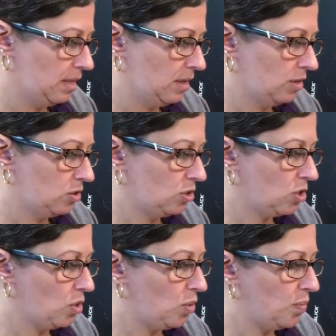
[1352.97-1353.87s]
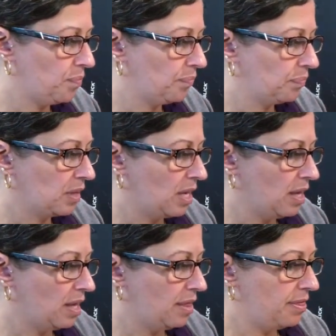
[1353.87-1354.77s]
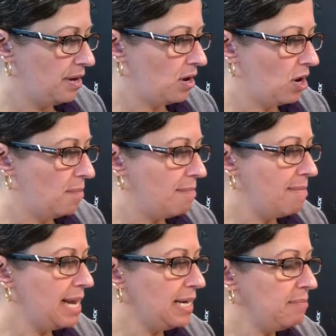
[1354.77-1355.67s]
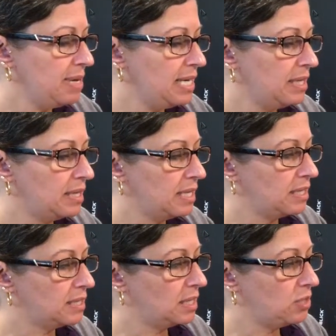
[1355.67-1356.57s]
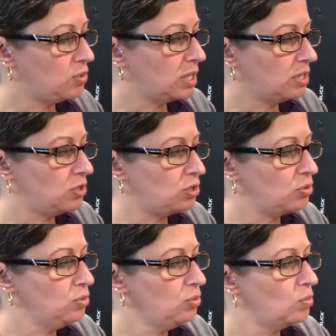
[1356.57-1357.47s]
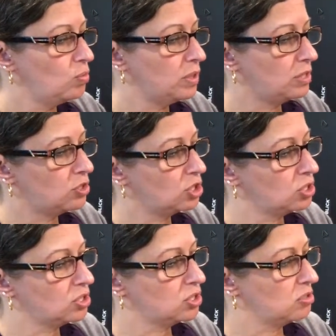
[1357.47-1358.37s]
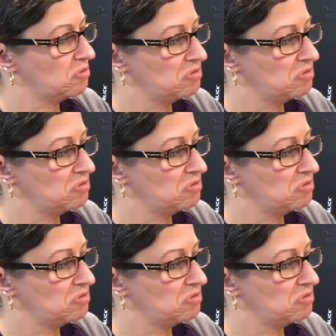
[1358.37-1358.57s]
So there are many, many things that you can do with just